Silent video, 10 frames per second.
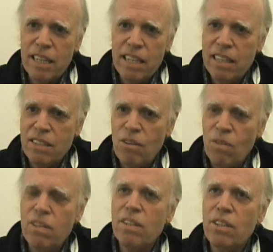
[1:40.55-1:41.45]
And I think that's
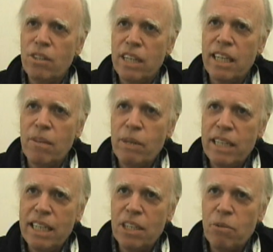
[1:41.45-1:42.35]
all to the good, and we
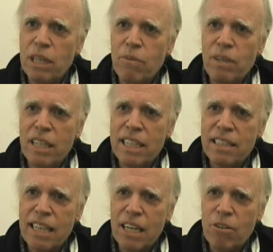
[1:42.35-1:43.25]
need to really
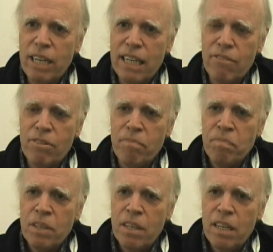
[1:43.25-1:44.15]
release that creative
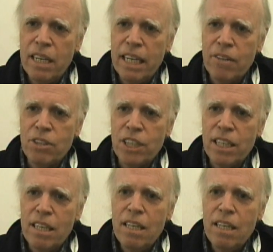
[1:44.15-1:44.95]
uh, energy.